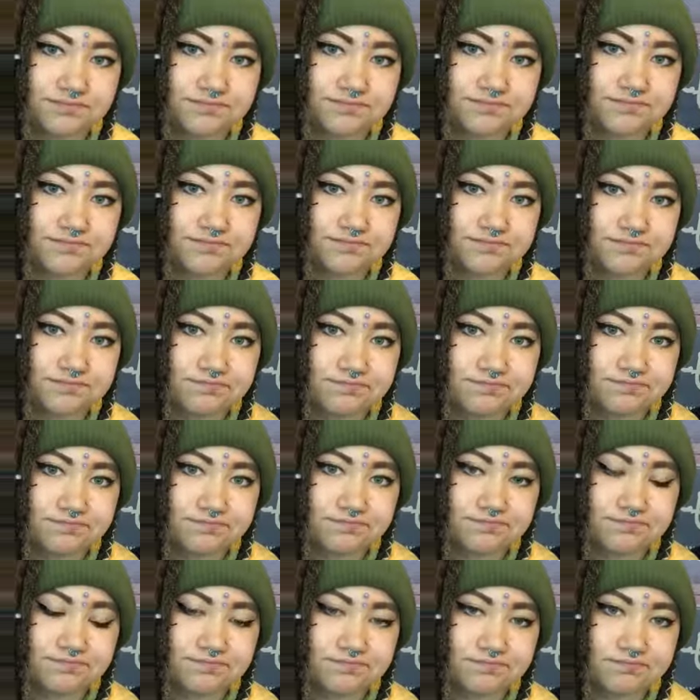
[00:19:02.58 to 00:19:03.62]

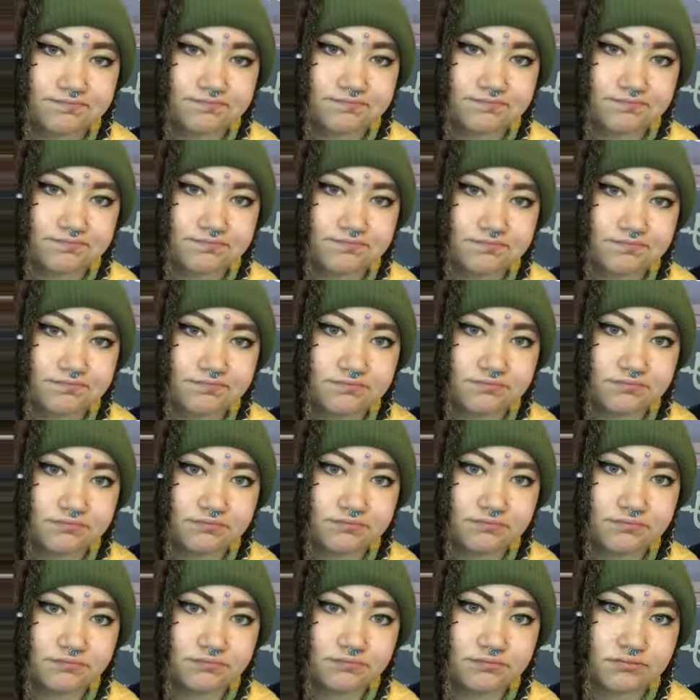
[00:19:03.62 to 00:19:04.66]

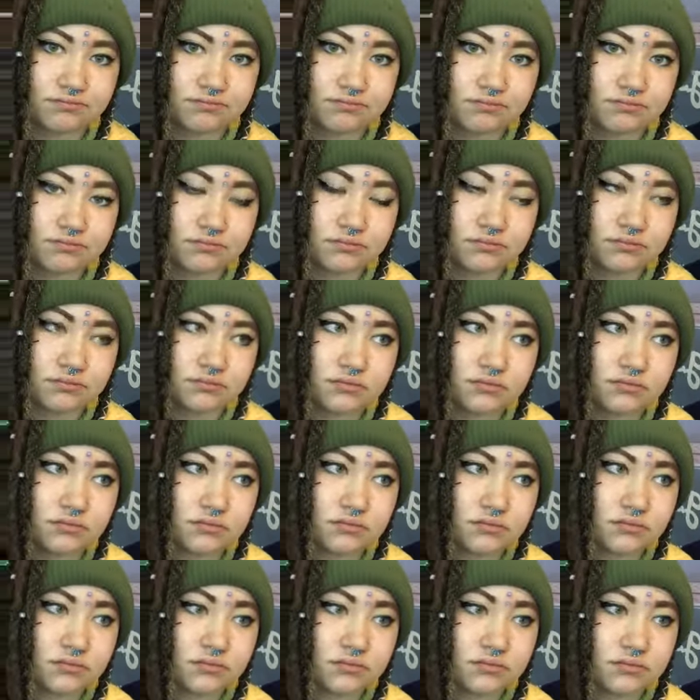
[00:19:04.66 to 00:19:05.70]

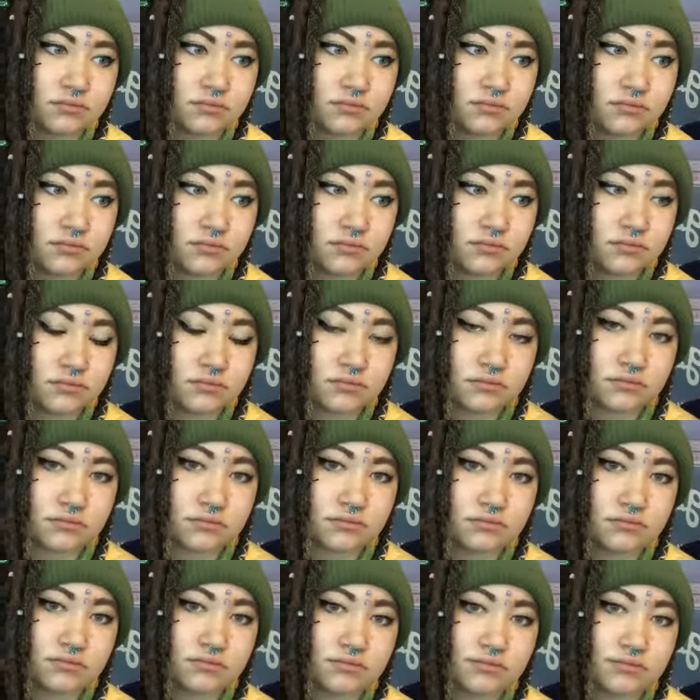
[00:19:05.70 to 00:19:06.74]

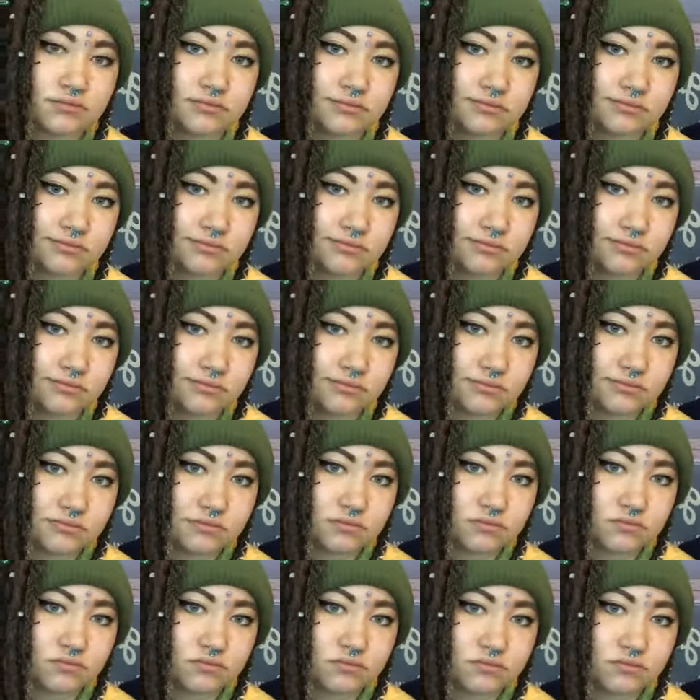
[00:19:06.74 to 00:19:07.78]

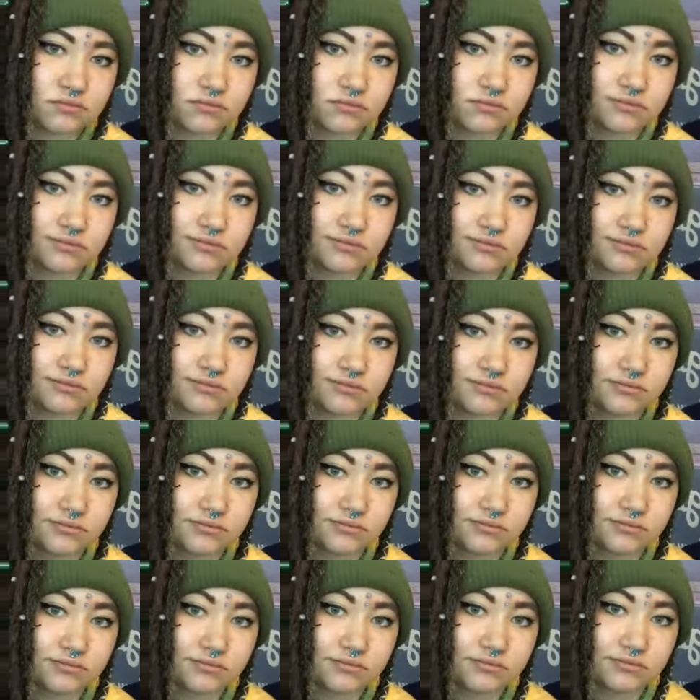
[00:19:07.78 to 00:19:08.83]

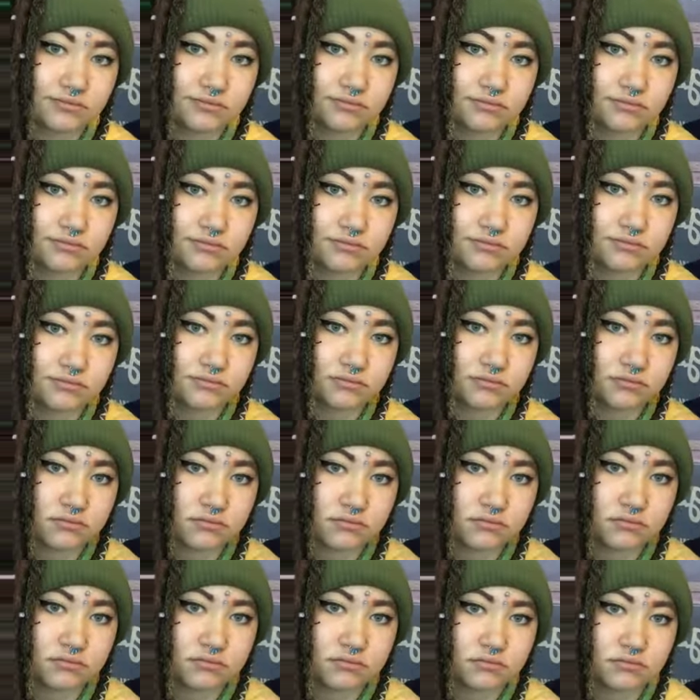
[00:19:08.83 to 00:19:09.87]

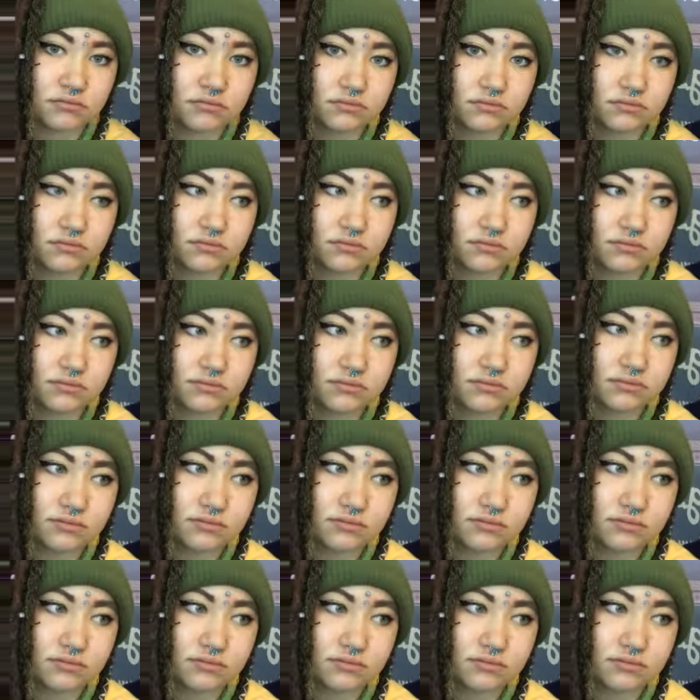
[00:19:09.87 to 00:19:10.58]
(silent)